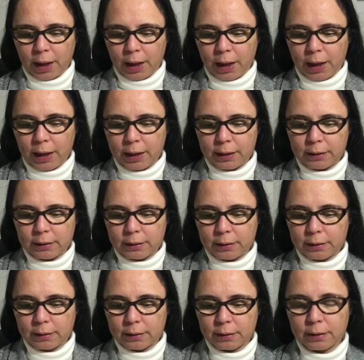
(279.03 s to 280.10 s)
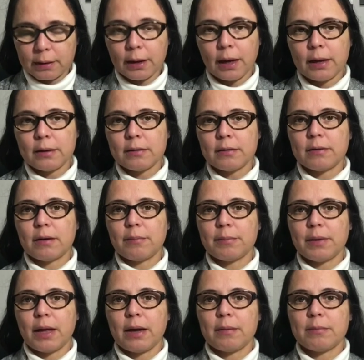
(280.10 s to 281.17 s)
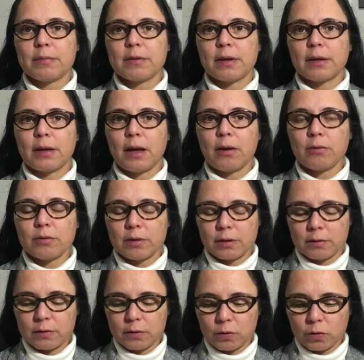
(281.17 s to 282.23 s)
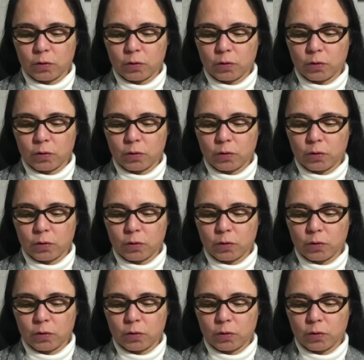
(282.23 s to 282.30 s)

And God sometimes allows us